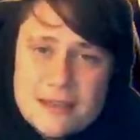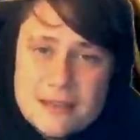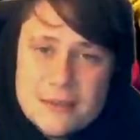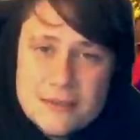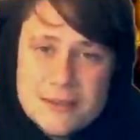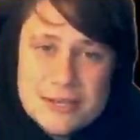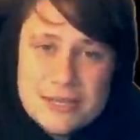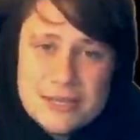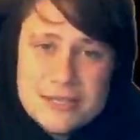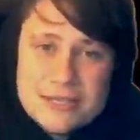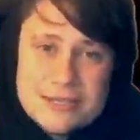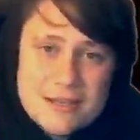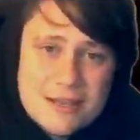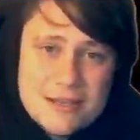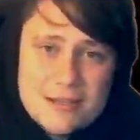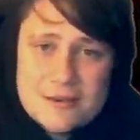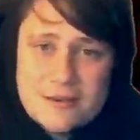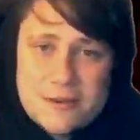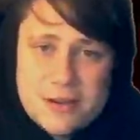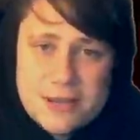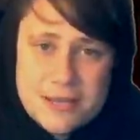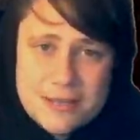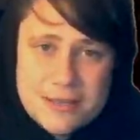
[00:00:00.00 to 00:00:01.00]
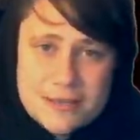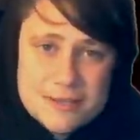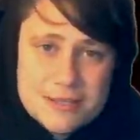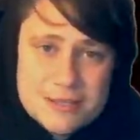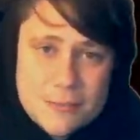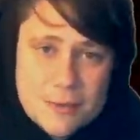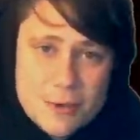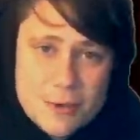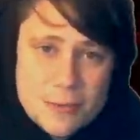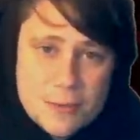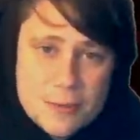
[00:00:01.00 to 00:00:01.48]
you're going to need to start cracking out
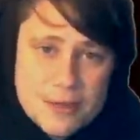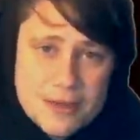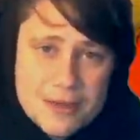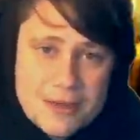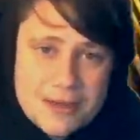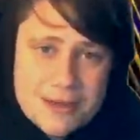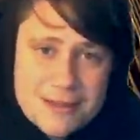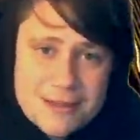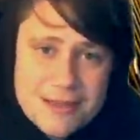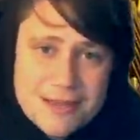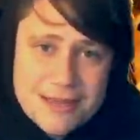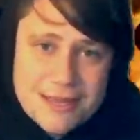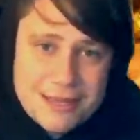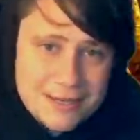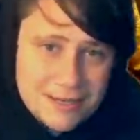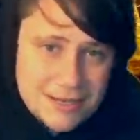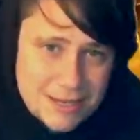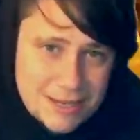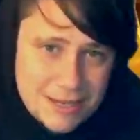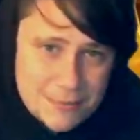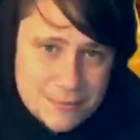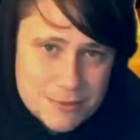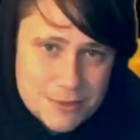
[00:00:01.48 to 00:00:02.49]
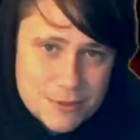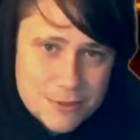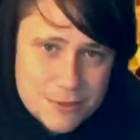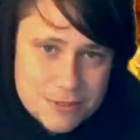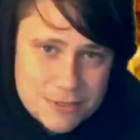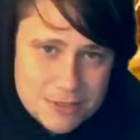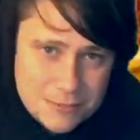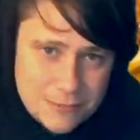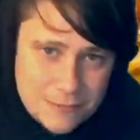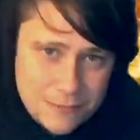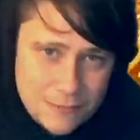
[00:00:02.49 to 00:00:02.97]
some OPR and capturing
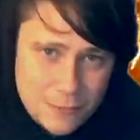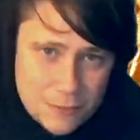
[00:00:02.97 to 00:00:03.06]
some